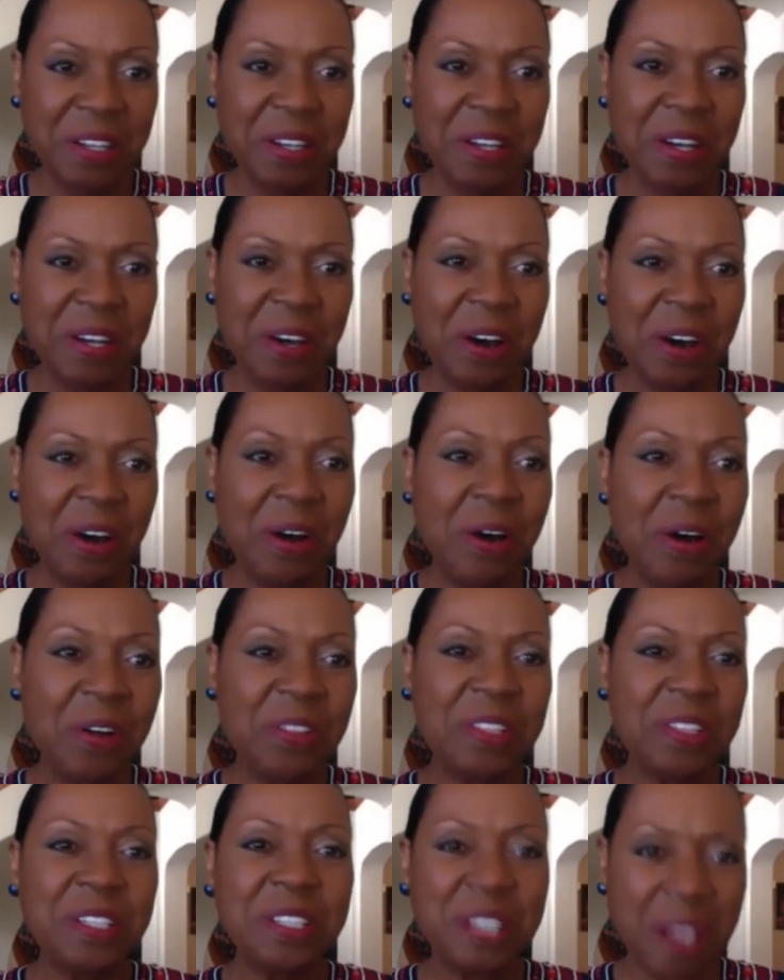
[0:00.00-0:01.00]
all
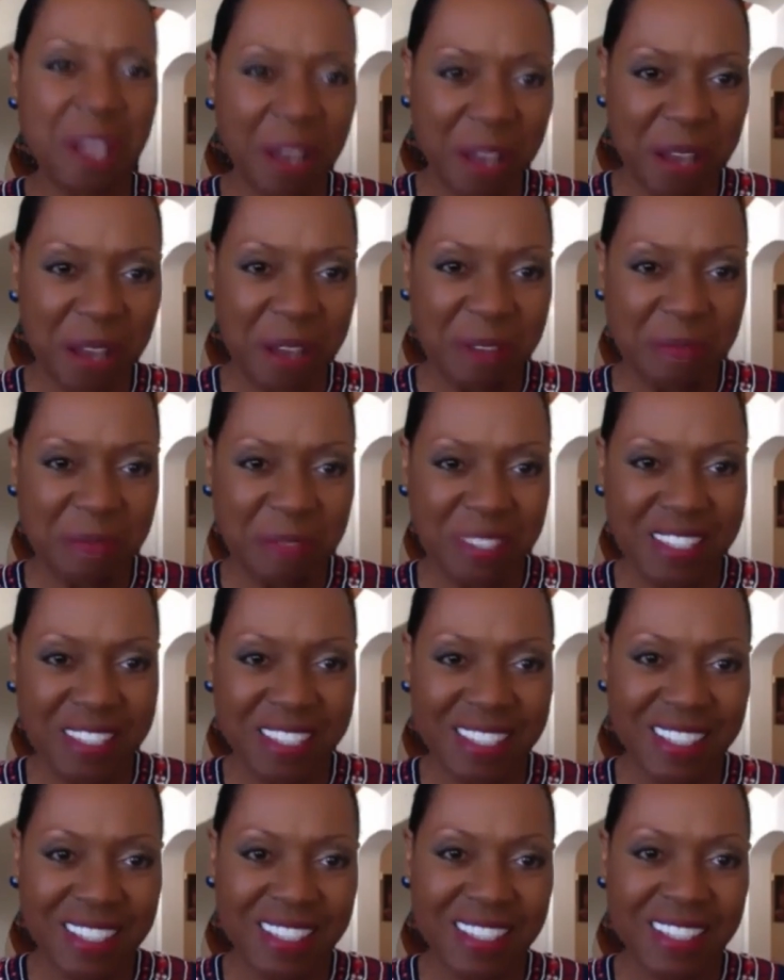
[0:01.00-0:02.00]
the times
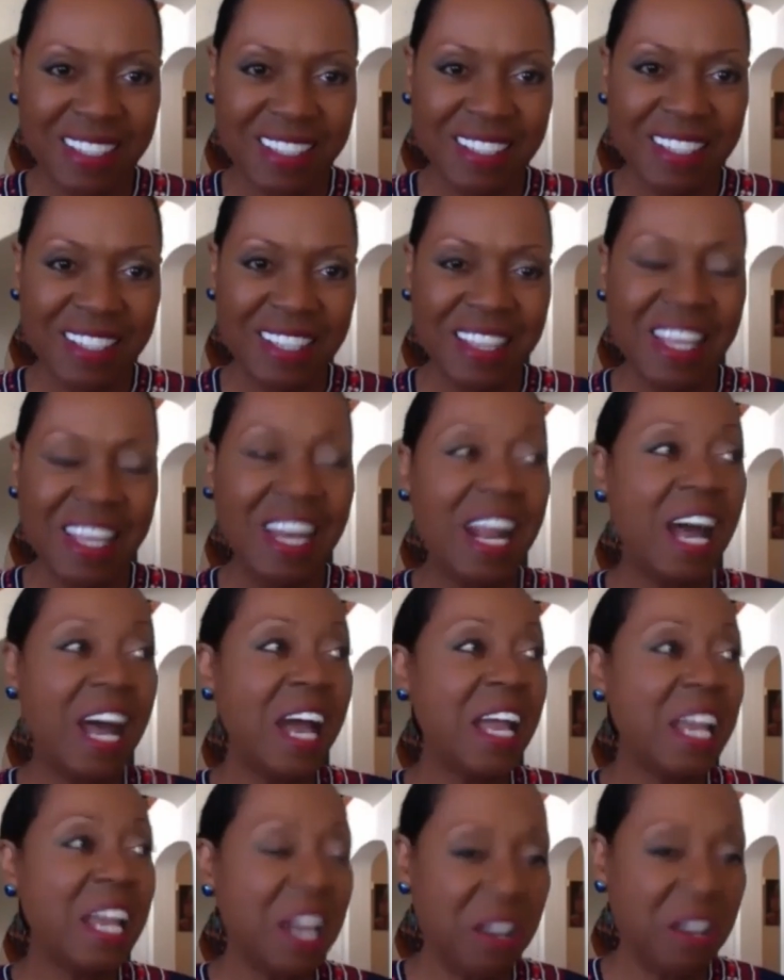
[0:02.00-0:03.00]
that I
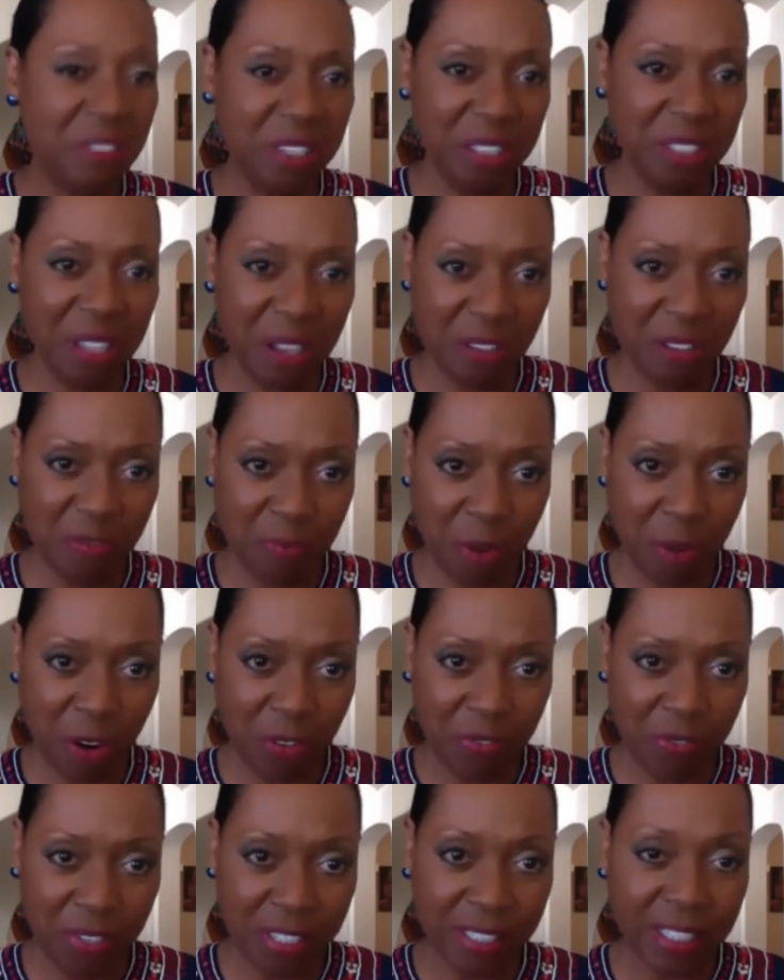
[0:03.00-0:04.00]
haven't loved
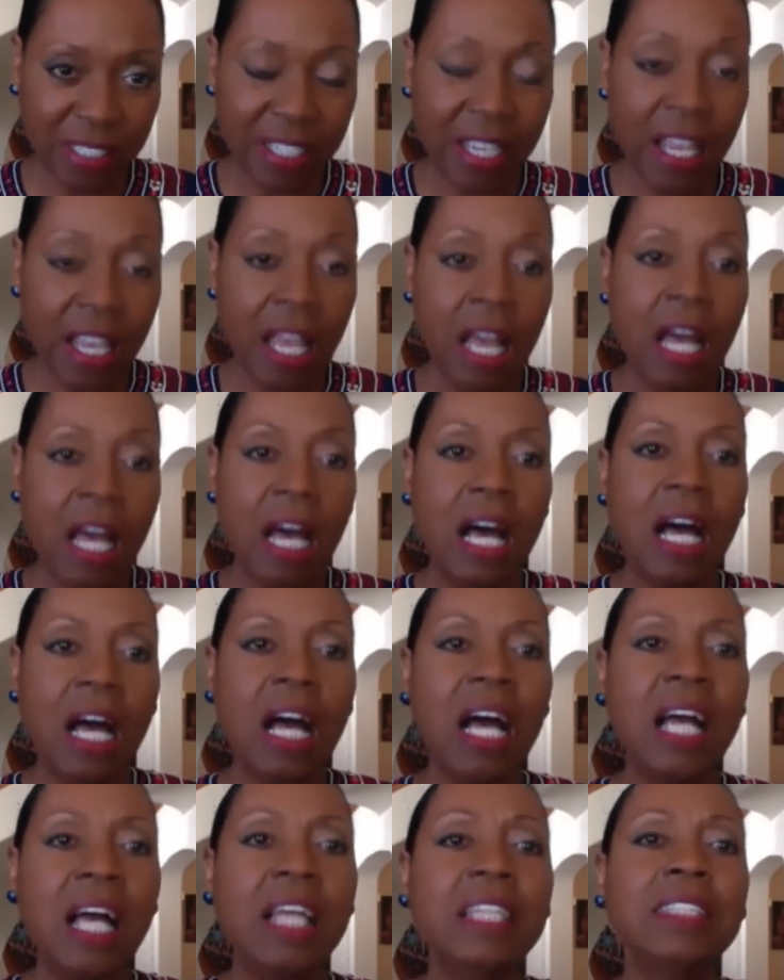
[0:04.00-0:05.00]
perfectly,
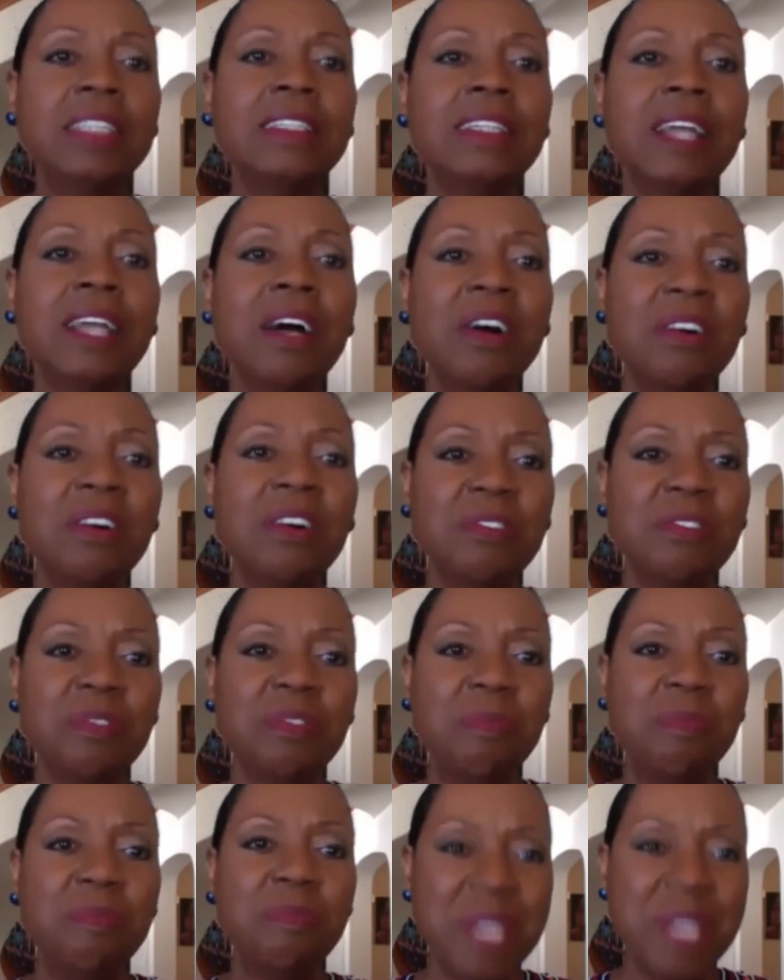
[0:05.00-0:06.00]
I love
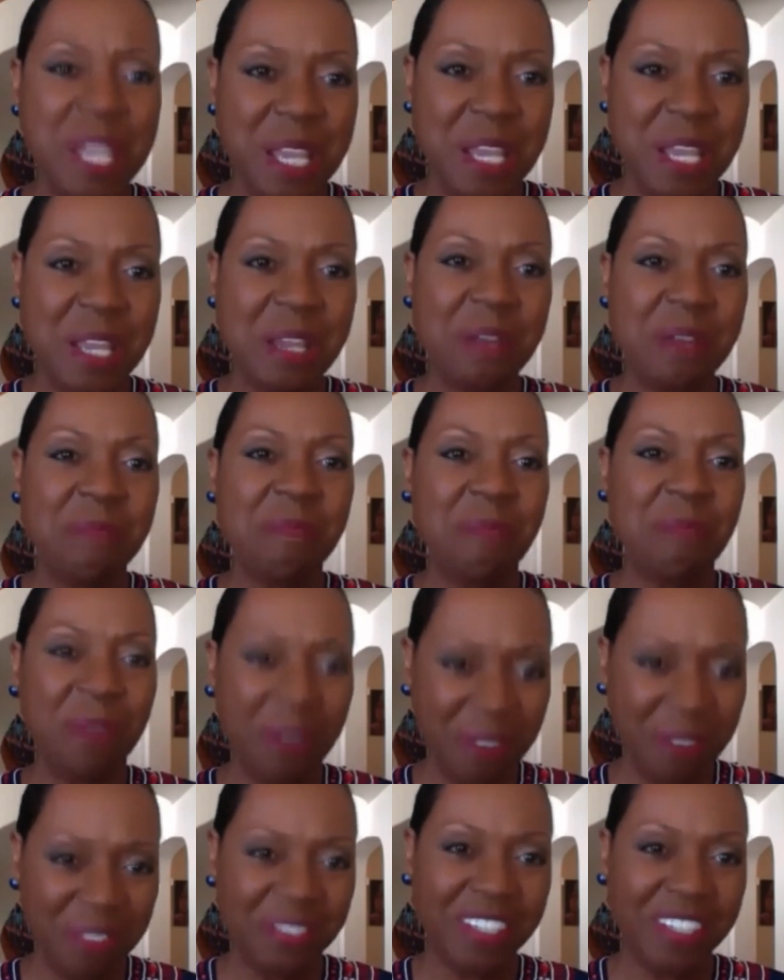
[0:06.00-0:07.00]
me
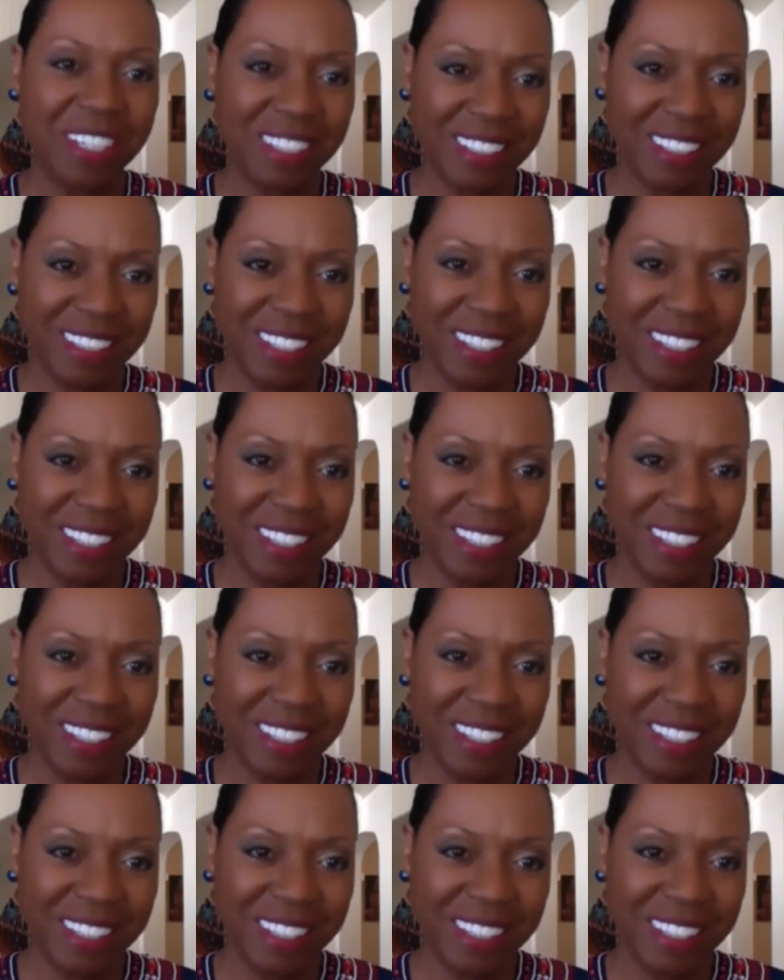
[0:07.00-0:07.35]
perfectly